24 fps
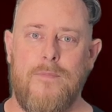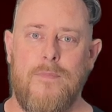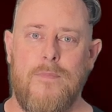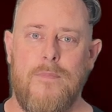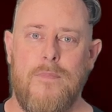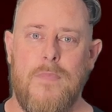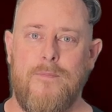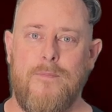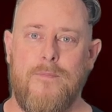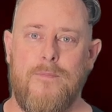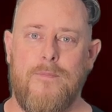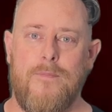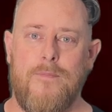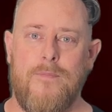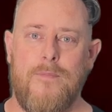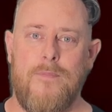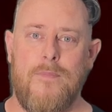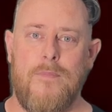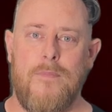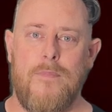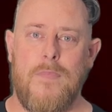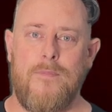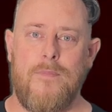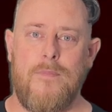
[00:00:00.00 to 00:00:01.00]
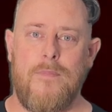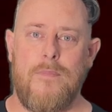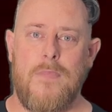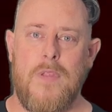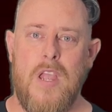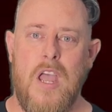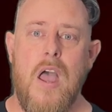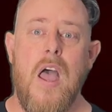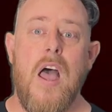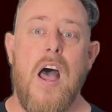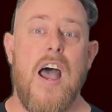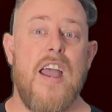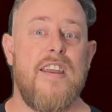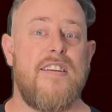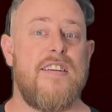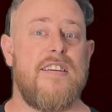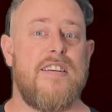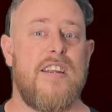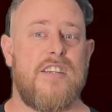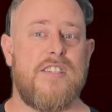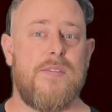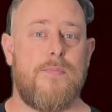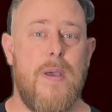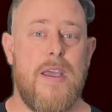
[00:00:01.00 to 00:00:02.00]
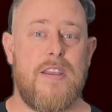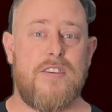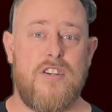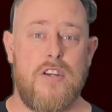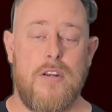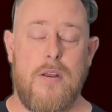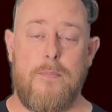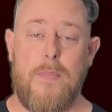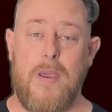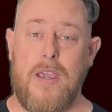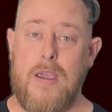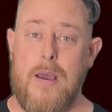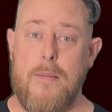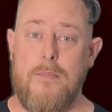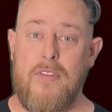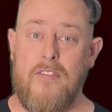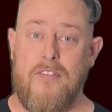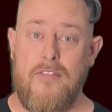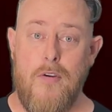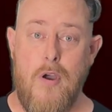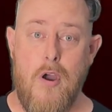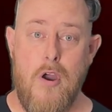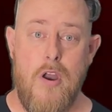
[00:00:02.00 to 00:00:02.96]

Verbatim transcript: didn't expect you to pick up the